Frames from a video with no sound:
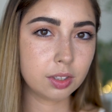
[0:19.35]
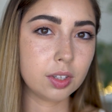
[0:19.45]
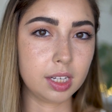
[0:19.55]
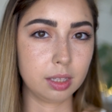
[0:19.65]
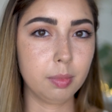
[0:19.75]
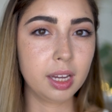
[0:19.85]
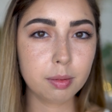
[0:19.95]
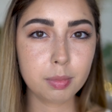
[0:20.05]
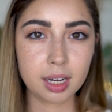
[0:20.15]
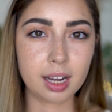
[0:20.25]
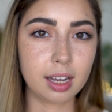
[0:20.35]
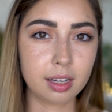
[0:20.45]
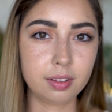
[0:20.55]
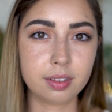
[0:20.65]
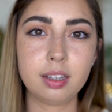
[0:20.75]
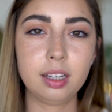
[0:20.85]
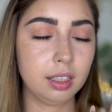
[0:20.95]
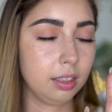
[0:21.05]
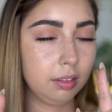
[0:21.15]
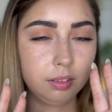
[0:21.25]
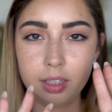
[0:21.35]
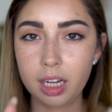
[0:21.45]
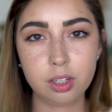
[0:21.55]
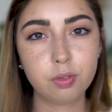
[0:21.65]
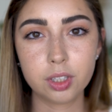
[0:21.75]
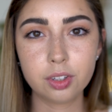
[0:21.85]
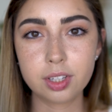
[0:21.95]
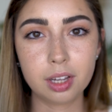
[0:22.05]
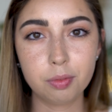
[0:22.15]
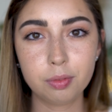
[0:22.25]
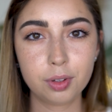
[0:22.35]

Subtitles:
to see them in my eyes and gauge for yourself